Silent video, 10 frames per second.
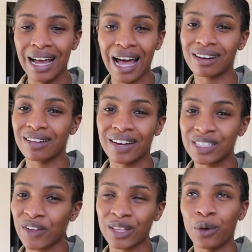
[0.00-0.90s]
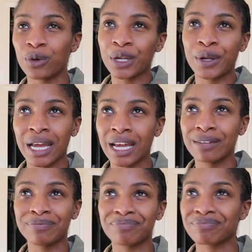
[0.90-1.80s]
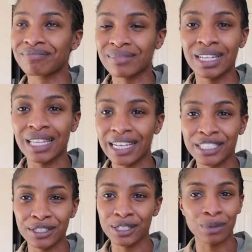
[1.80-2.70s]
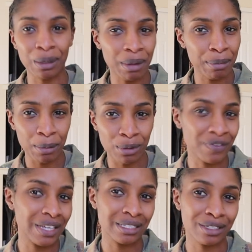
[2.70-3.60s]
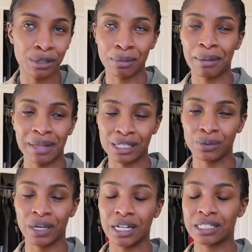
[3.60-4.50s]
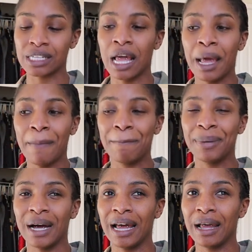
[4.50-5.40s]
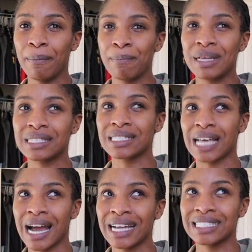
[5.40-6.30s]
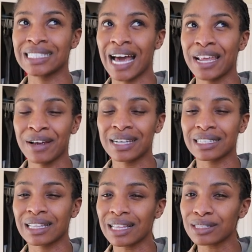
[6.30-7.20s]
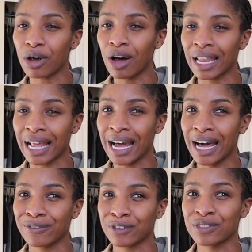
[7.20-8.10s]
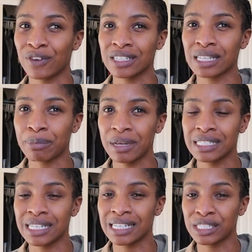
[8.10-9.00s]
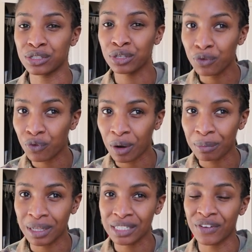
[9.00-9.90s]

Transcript: I don't know. I just feel like the older you get, the less you just want to be in people's faces. So maybe that's what it is. But besides that, you guys, I think that's all I have for as far as like PCS 2 Fort Bliss.